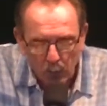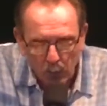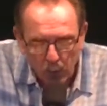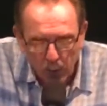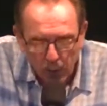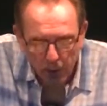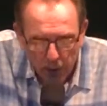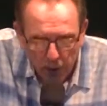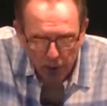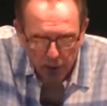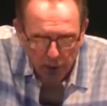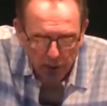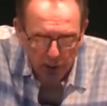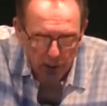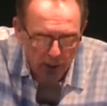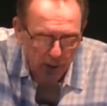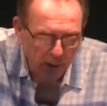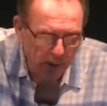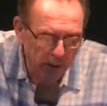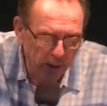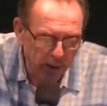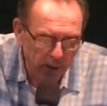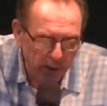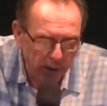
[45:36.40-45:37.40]

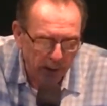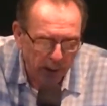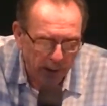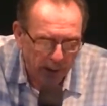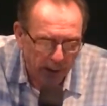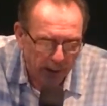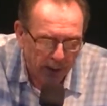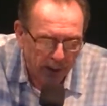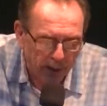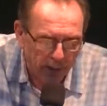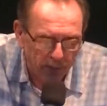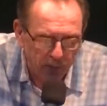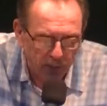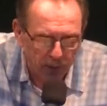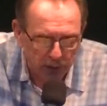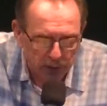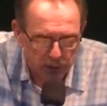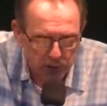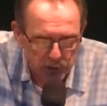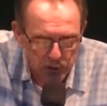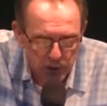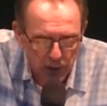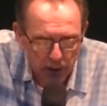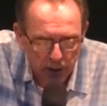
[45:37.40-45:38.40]
We have
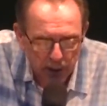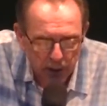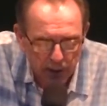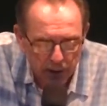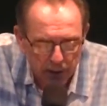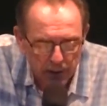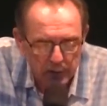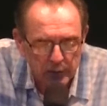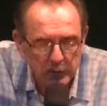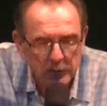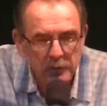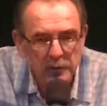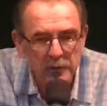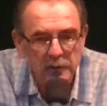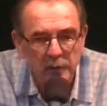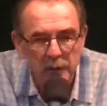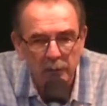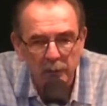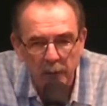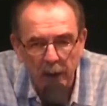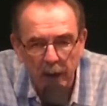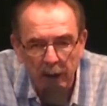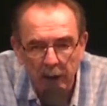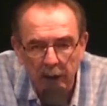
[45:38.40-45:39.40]
a chance
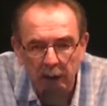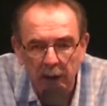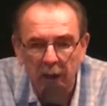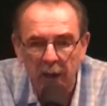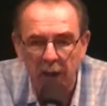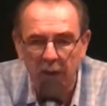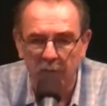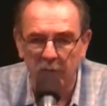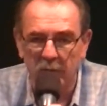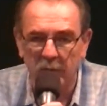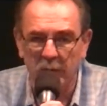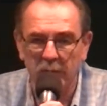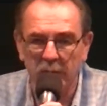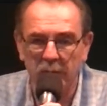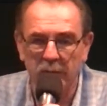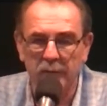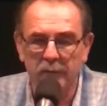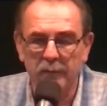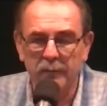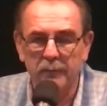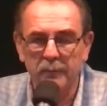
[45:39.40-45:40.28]
to make heaven.